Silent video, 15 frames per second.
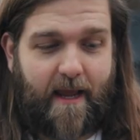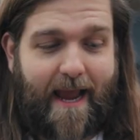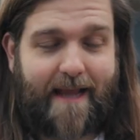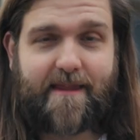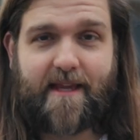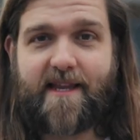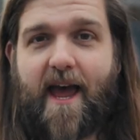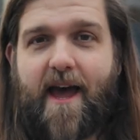
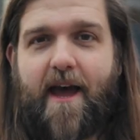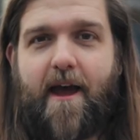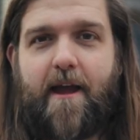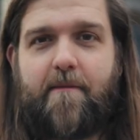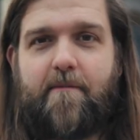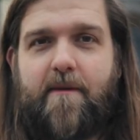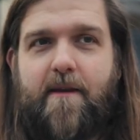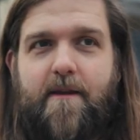at the
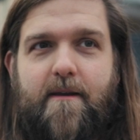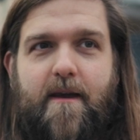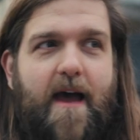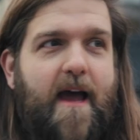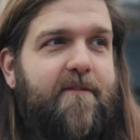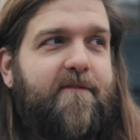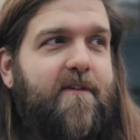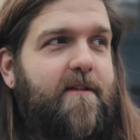time,
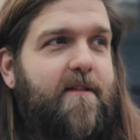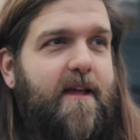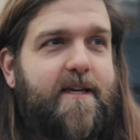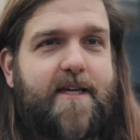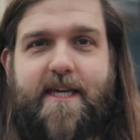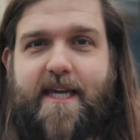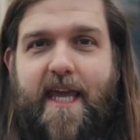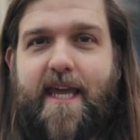I felt
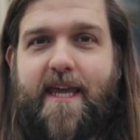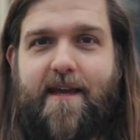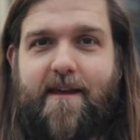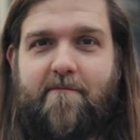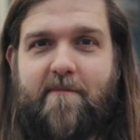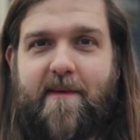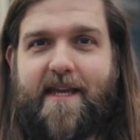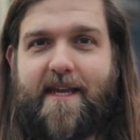like a king
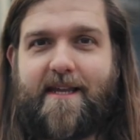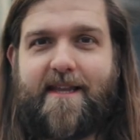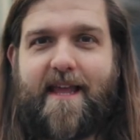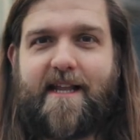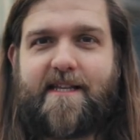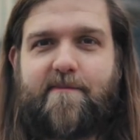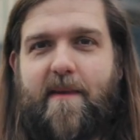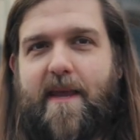being in
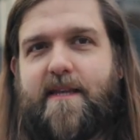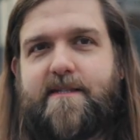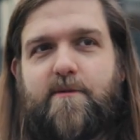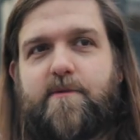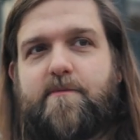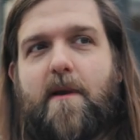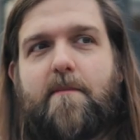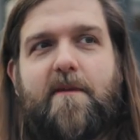that space. It
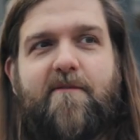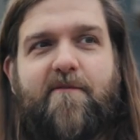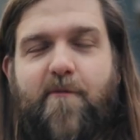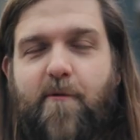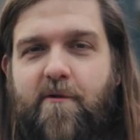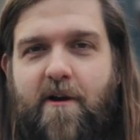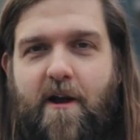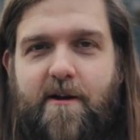was probably
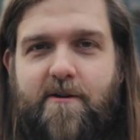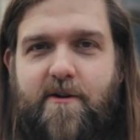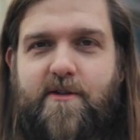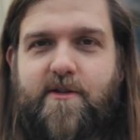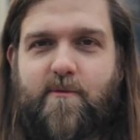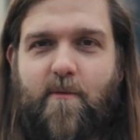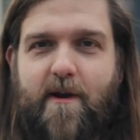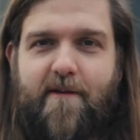
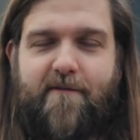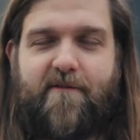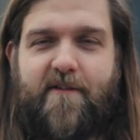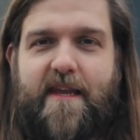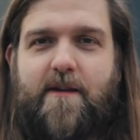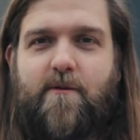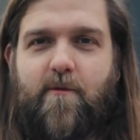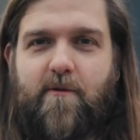400 square
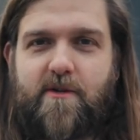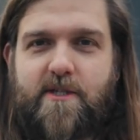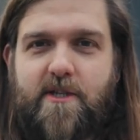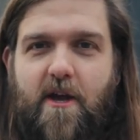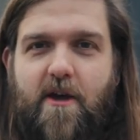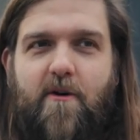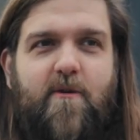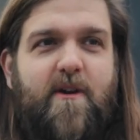feet or
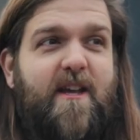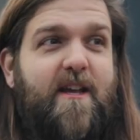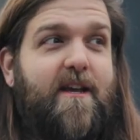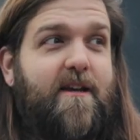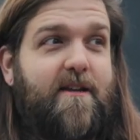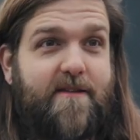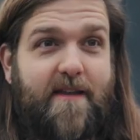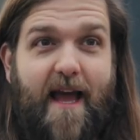so,
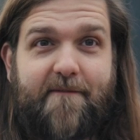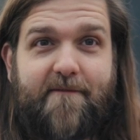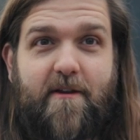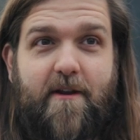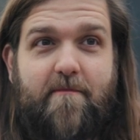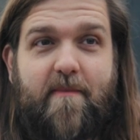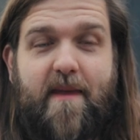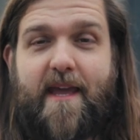not
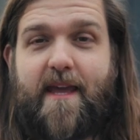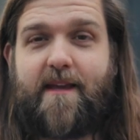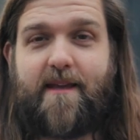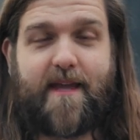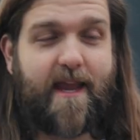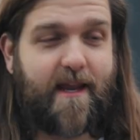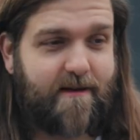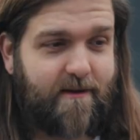very big.
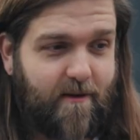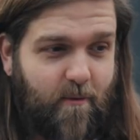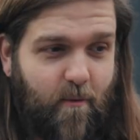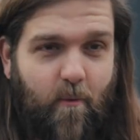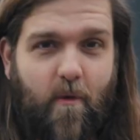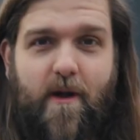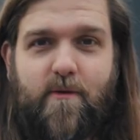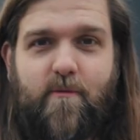Again,
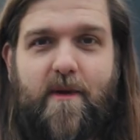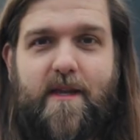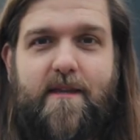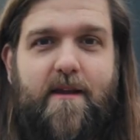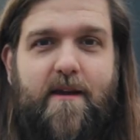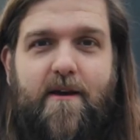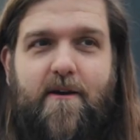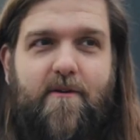one
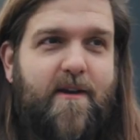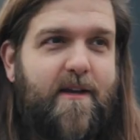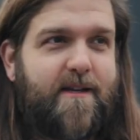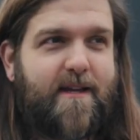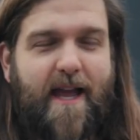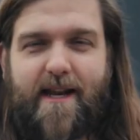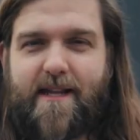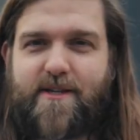window,
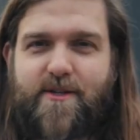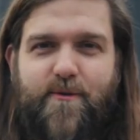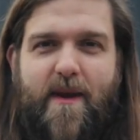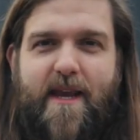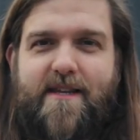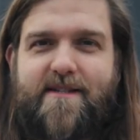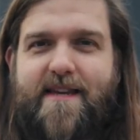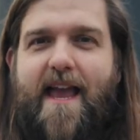kind of
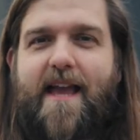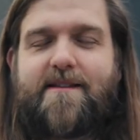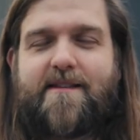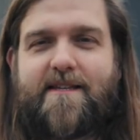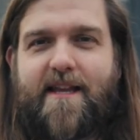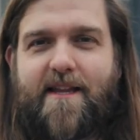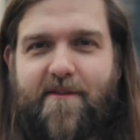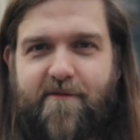strange
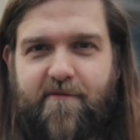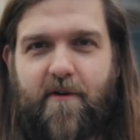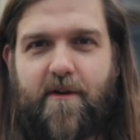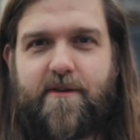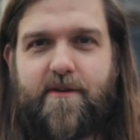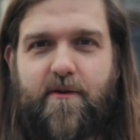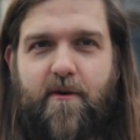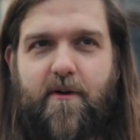access at the
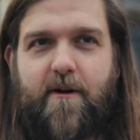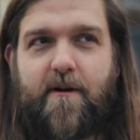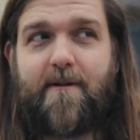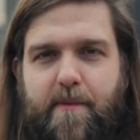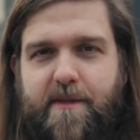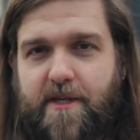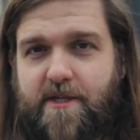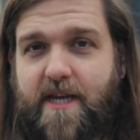front door,
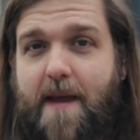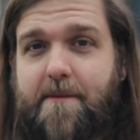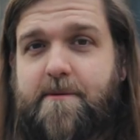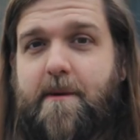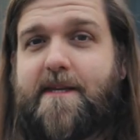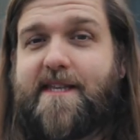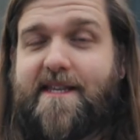but the shop space